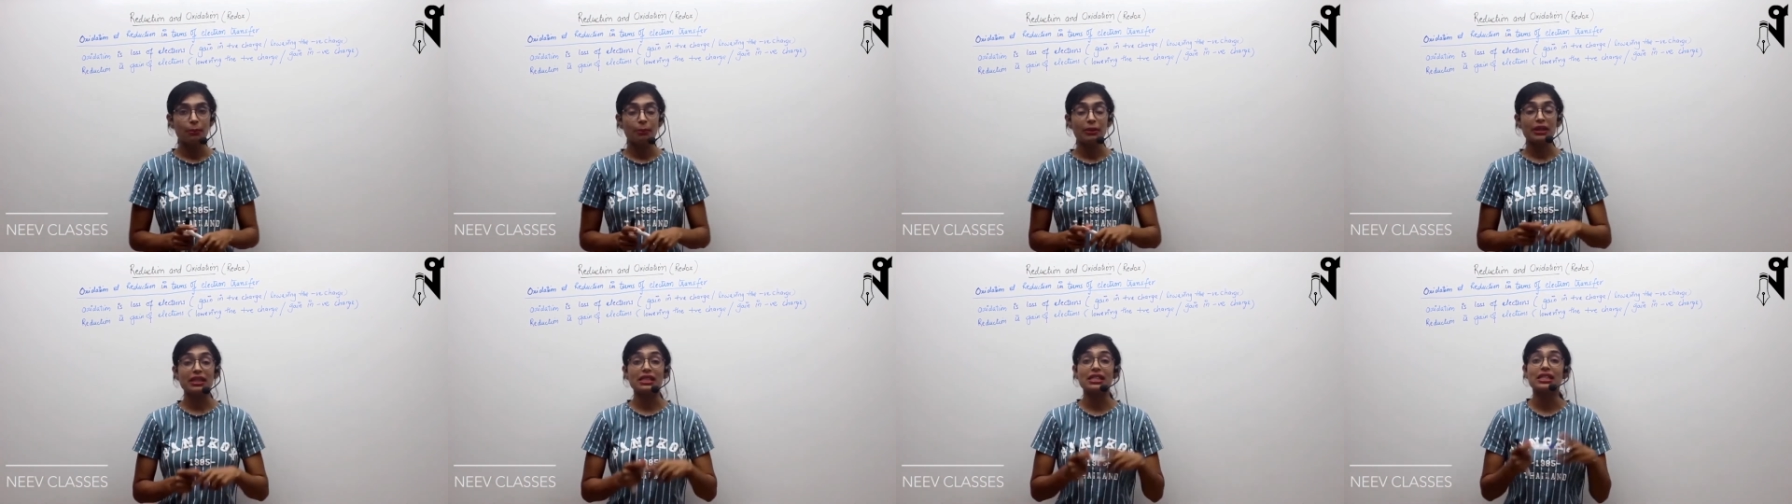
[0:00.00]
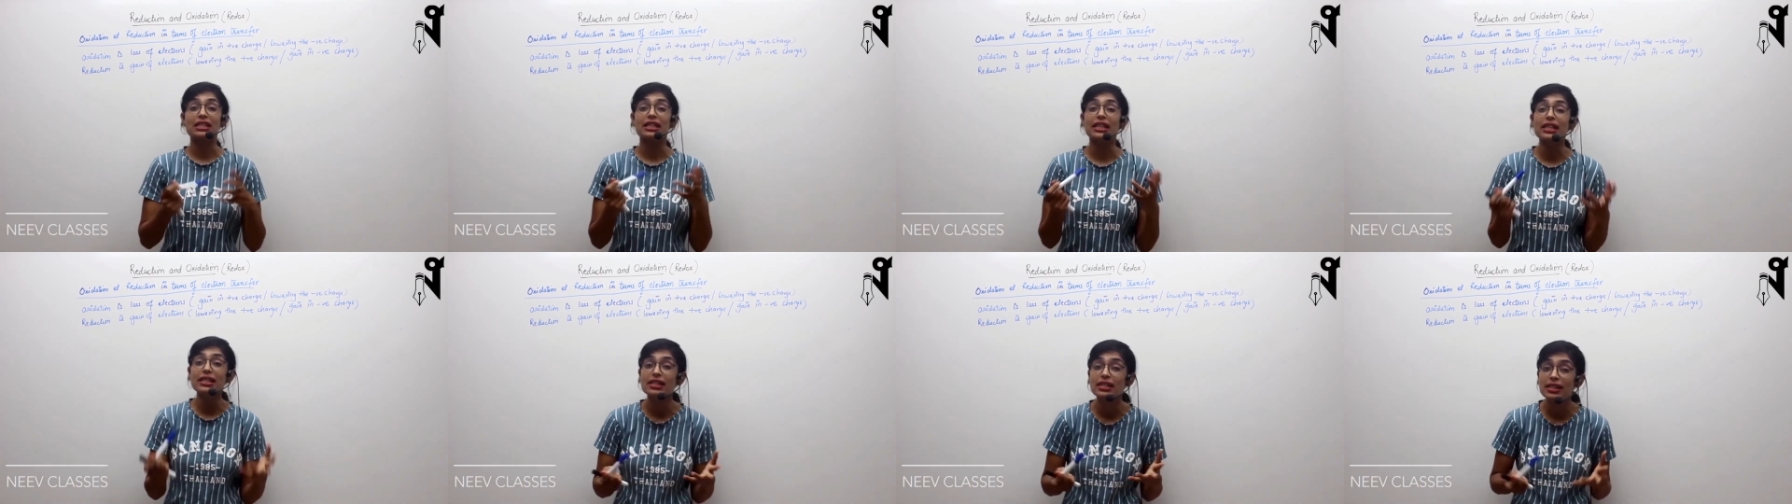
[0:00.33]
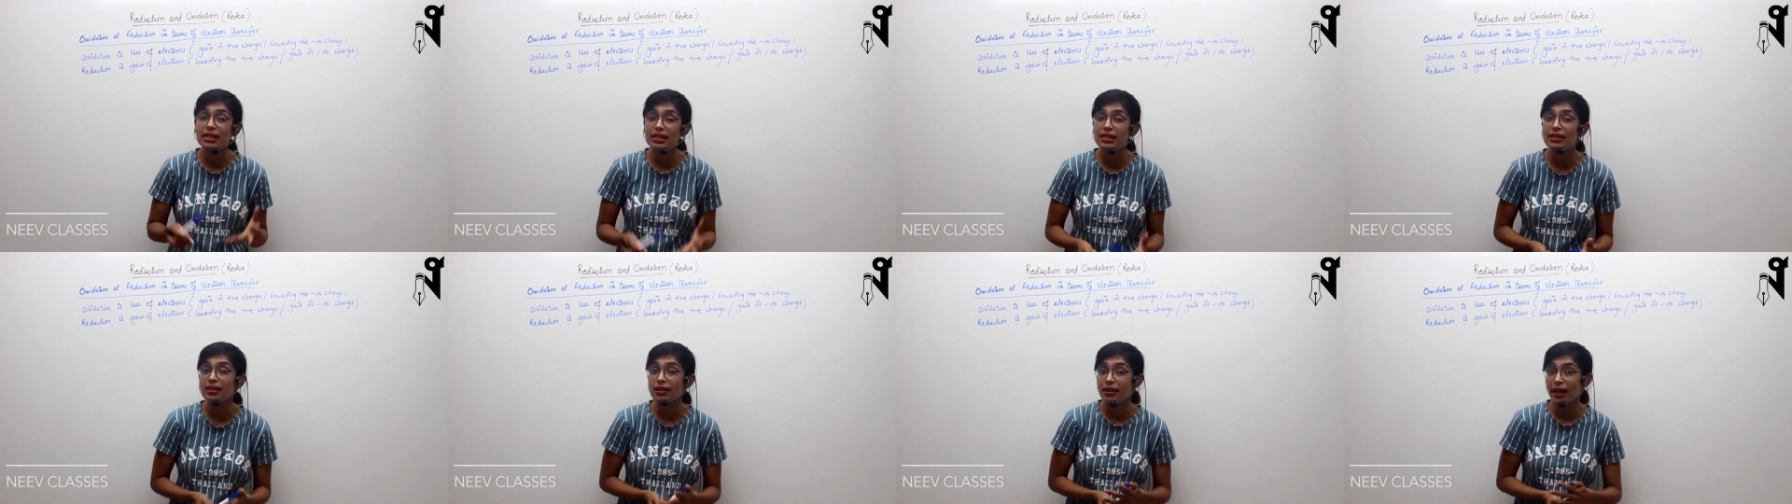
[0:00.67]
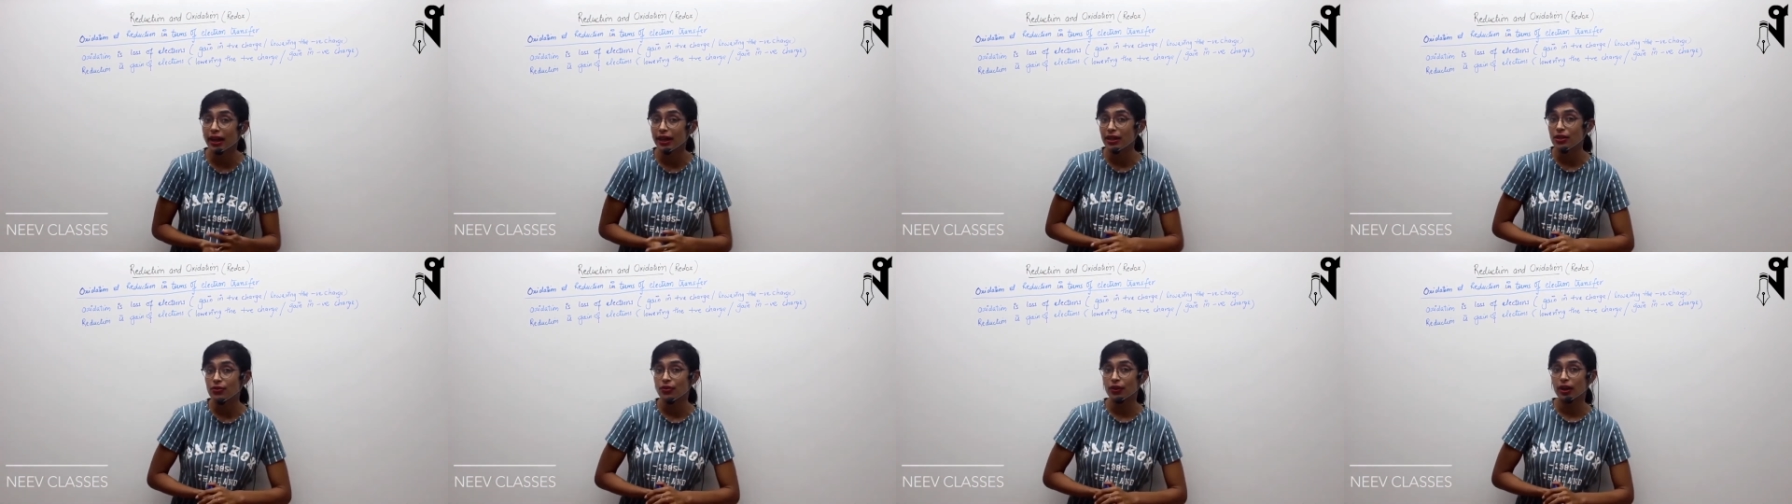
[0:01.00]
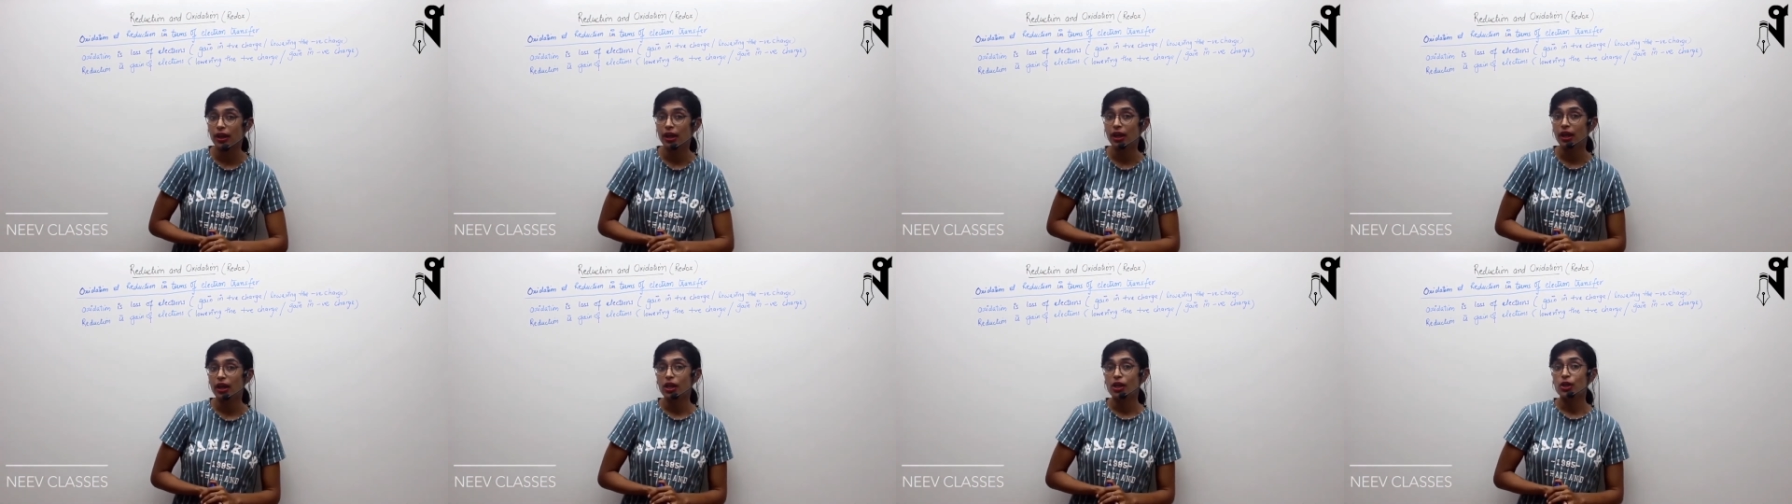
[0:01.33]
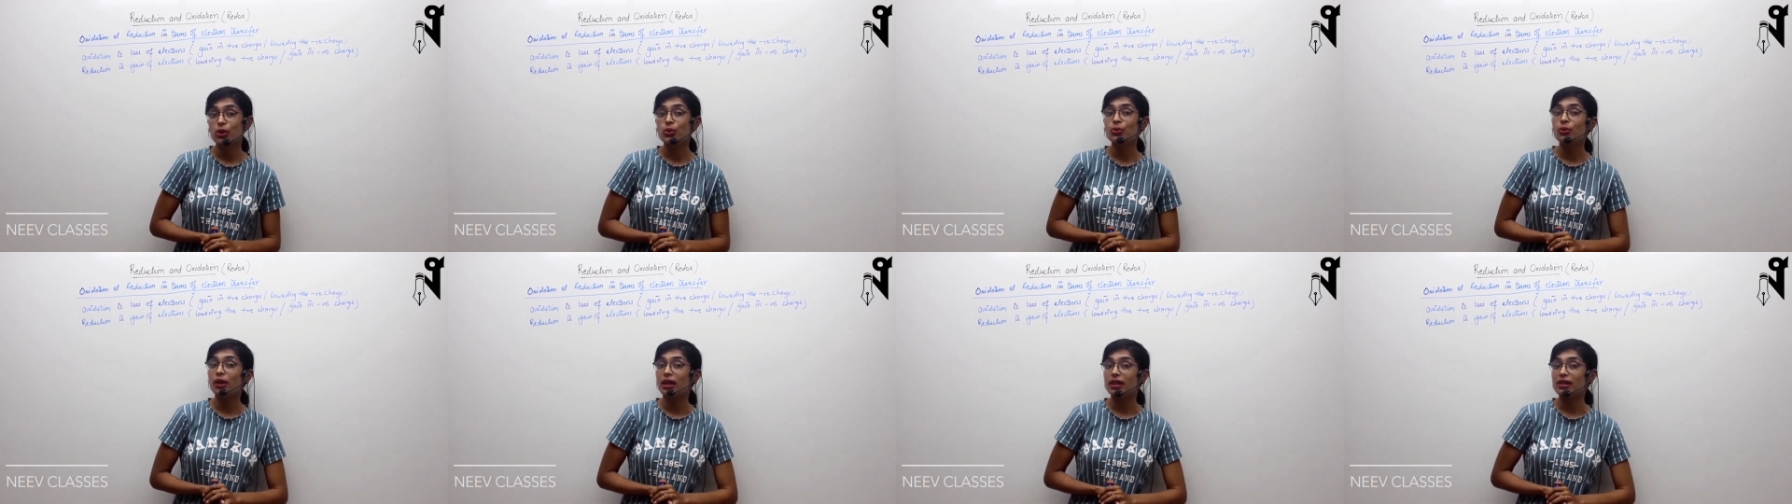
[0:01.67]
because this is the right way
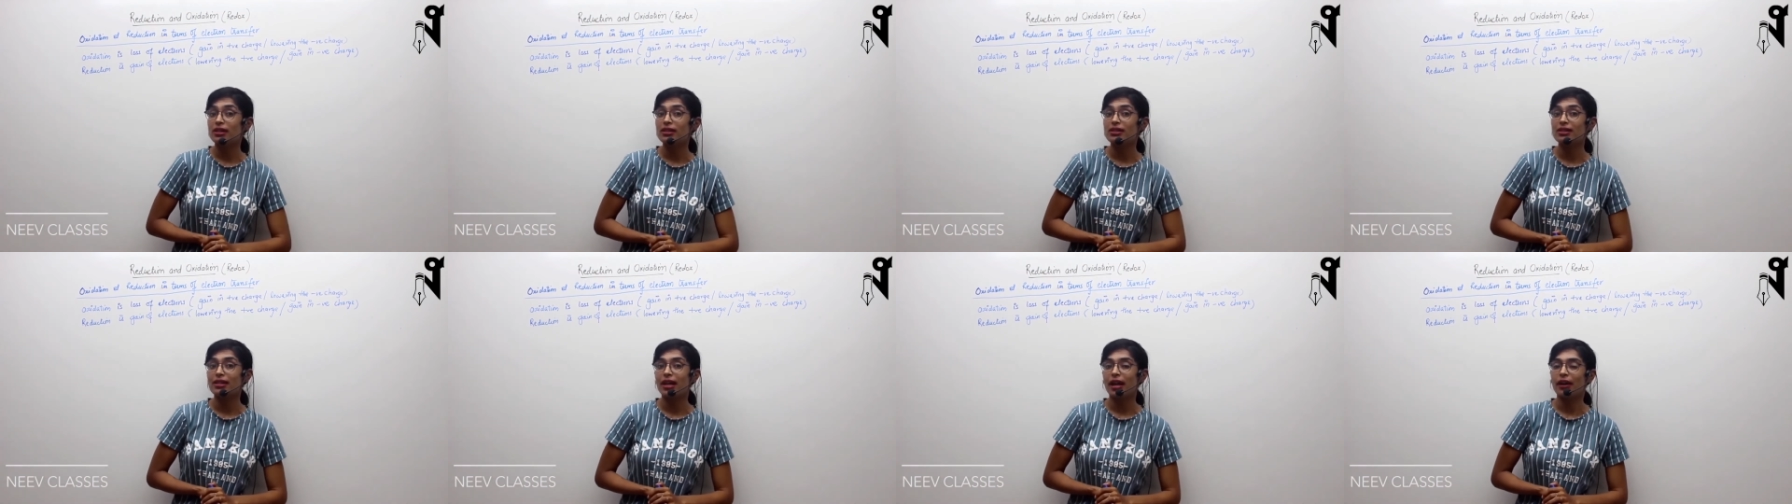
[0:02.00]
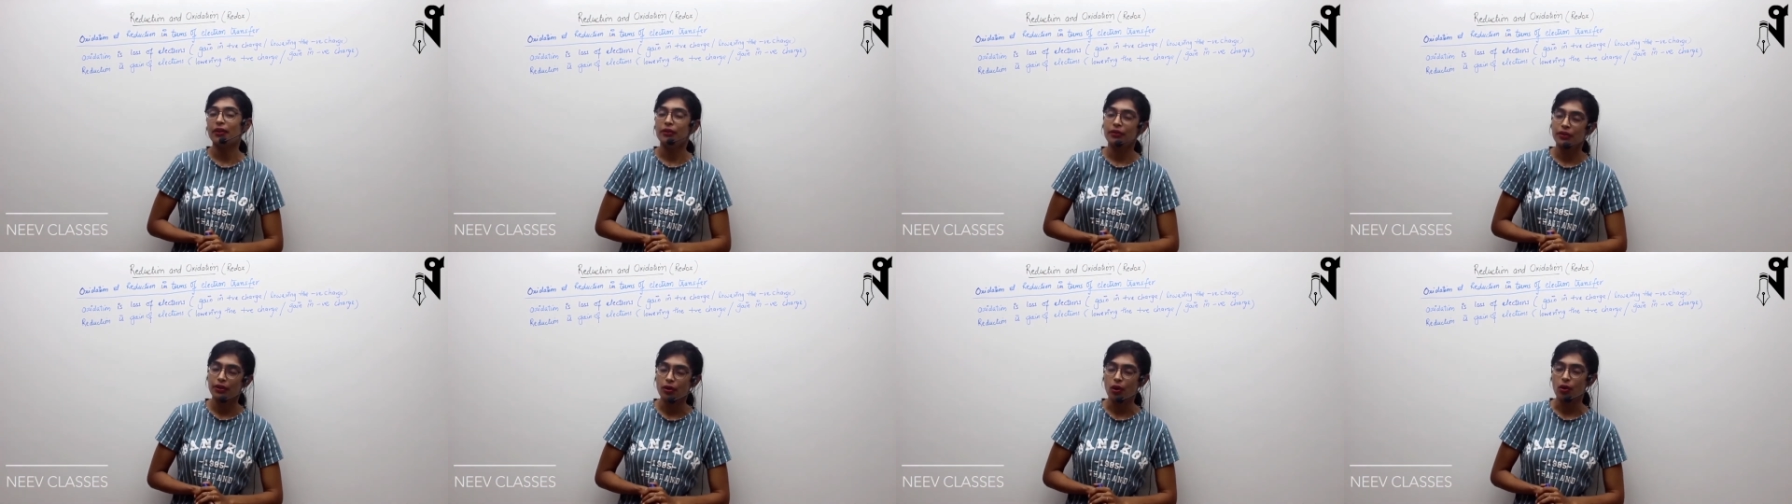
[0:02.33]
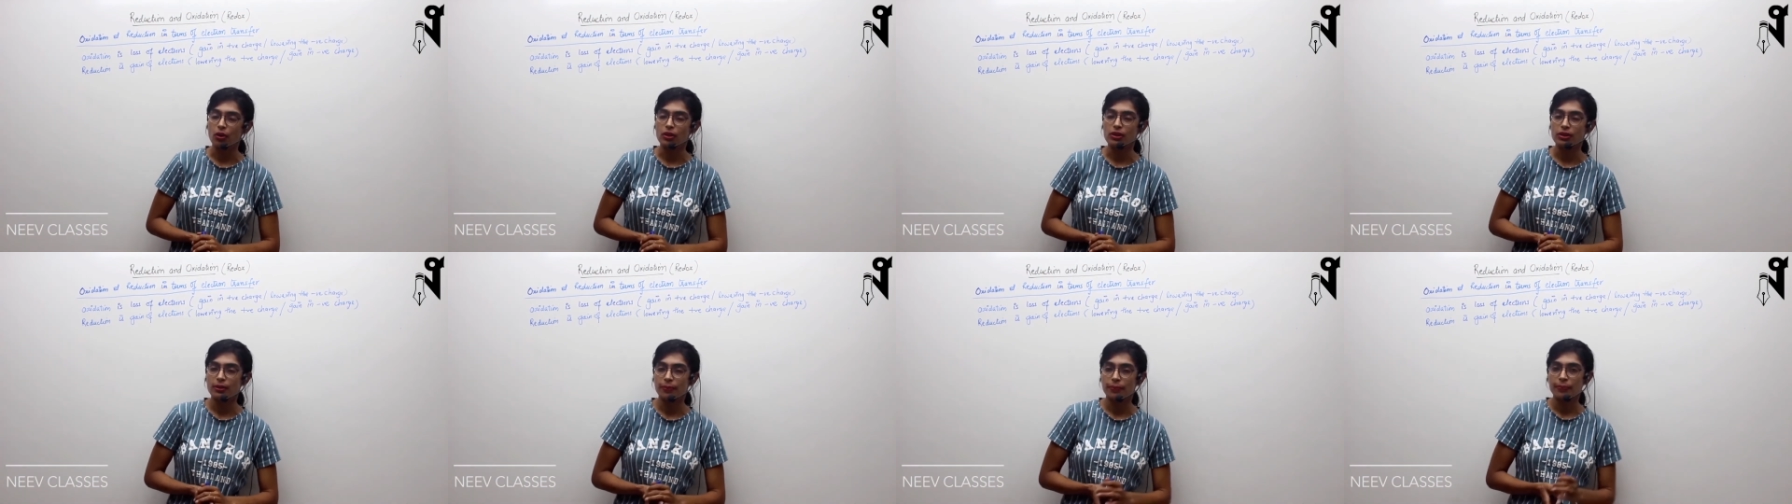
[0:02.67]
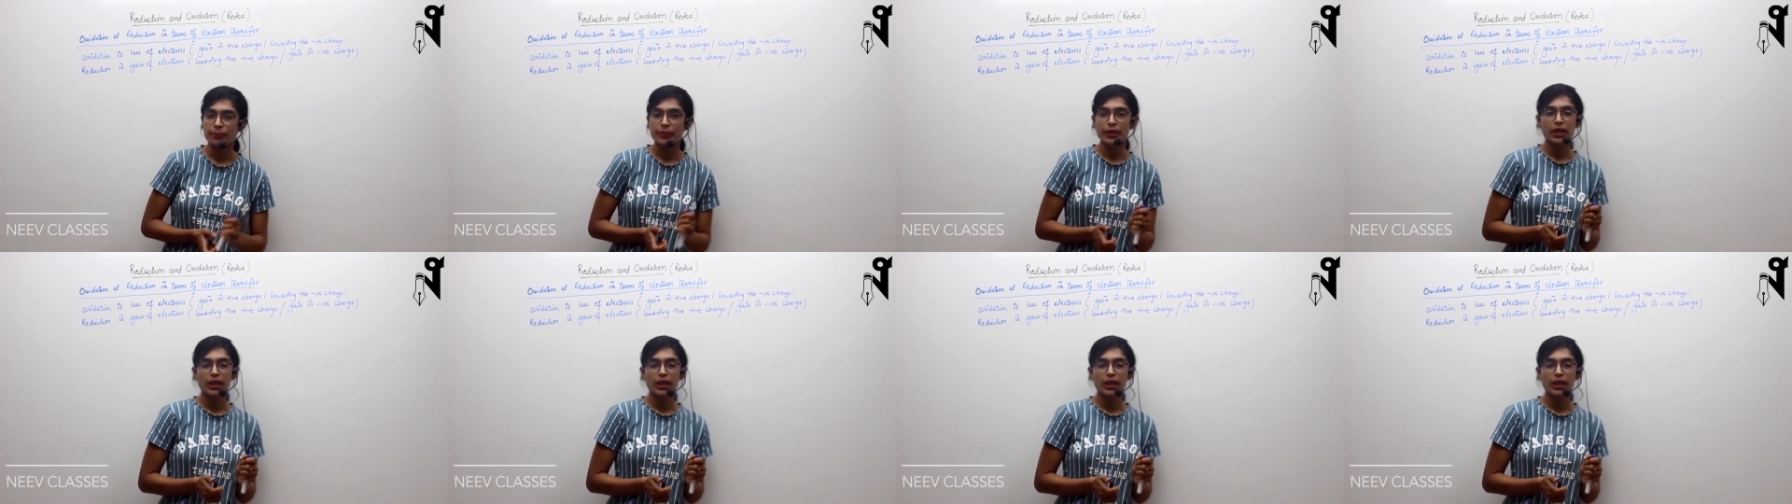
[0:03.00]
to understand redox.